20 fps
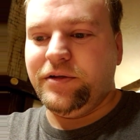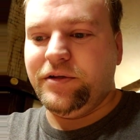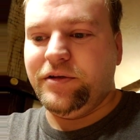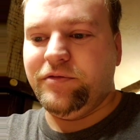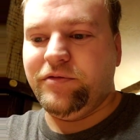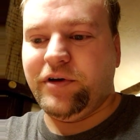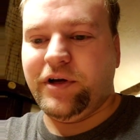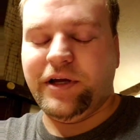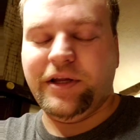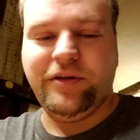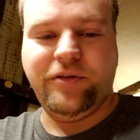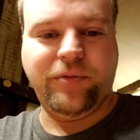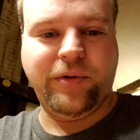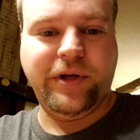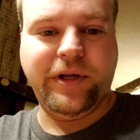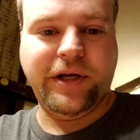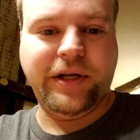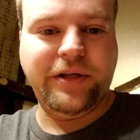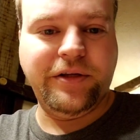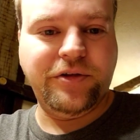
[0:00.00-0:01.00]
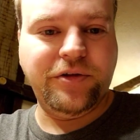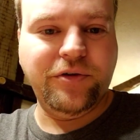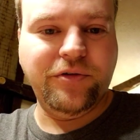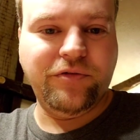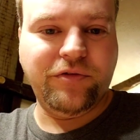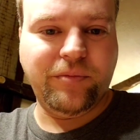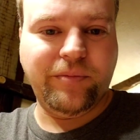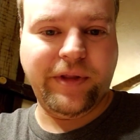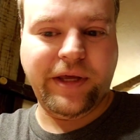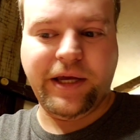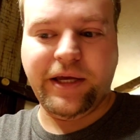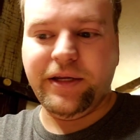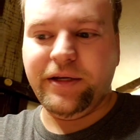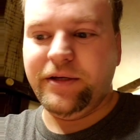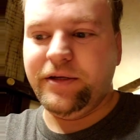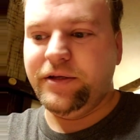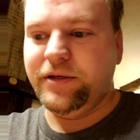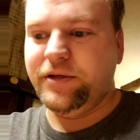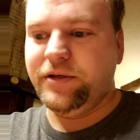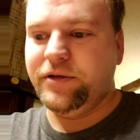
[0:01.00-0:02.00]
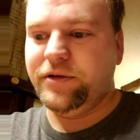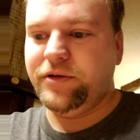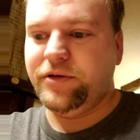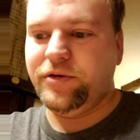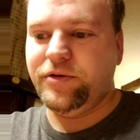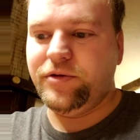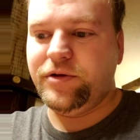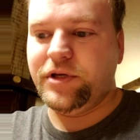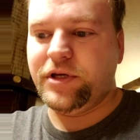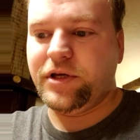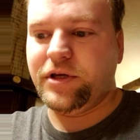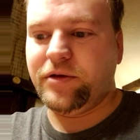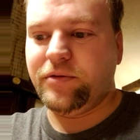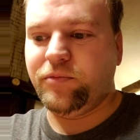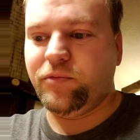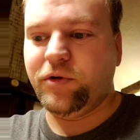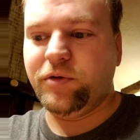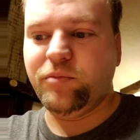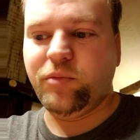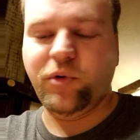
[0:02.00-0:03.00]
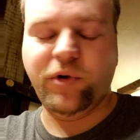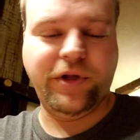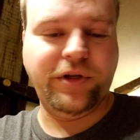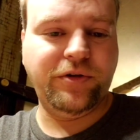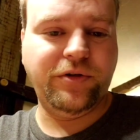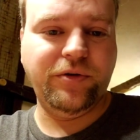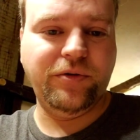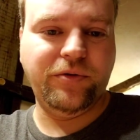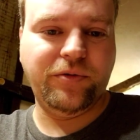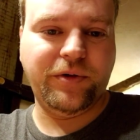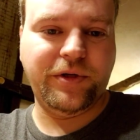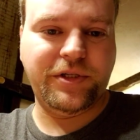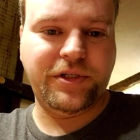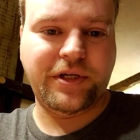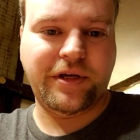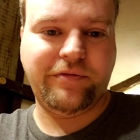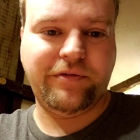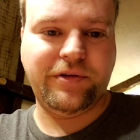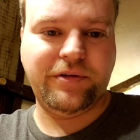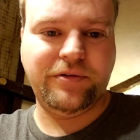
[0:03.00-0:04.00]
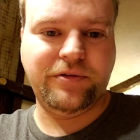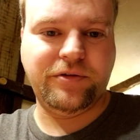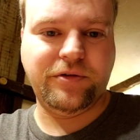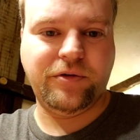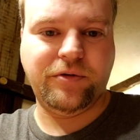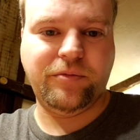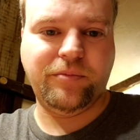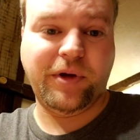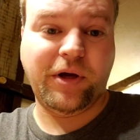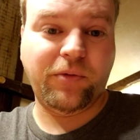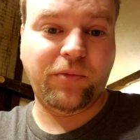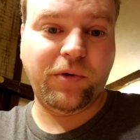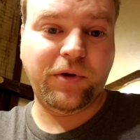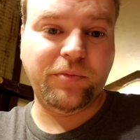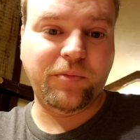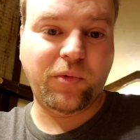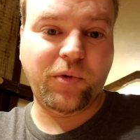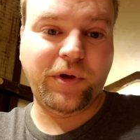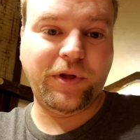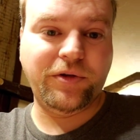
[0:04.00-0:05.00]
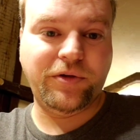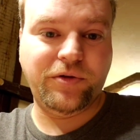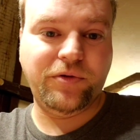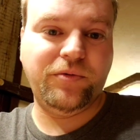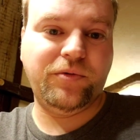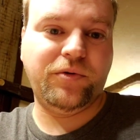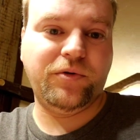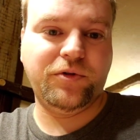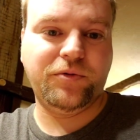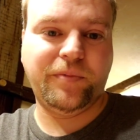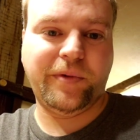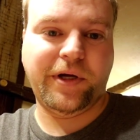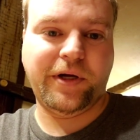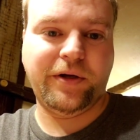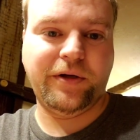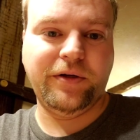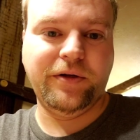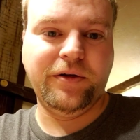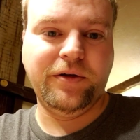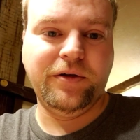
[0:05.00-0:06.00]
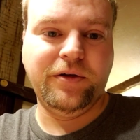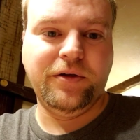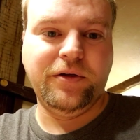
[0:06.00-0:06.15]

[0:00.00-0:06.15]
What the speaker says: divide 392 from that, you get 1.237, so about 1.2 horsepower